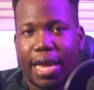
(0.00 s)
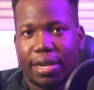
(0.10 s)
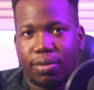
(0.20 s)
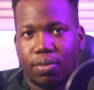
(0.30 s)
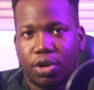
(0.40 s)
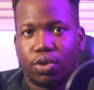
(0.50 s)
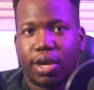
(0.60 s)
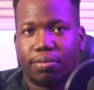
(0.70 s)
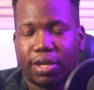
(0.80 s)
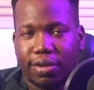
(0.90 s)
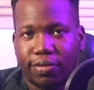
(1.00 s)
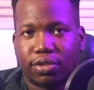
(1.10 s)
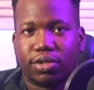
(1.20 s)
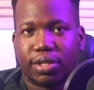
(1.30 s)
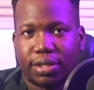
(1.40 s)
and where you can be
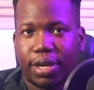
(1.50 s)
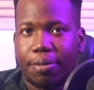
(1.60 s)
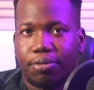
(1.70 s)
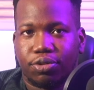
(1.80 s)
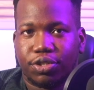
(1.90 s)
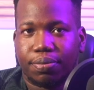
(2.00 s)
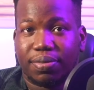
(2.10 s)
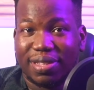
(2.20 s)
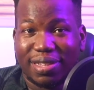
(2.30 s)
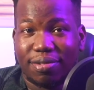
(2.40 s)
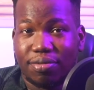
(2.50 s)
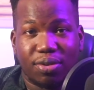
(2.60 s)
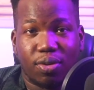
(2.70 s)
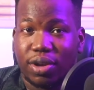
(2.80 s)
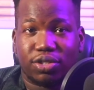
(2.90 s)
given to discipleship? These are the
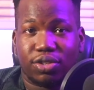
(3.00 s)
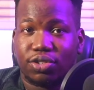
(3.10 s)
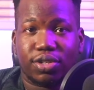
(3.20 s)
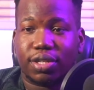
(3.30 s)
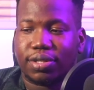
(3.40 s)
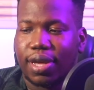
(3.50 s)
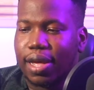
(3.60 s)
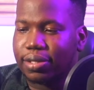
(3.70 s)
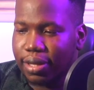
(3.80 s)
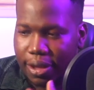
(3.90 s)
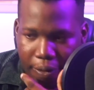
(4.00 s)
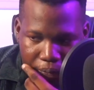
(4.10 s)
real questions you need to ask.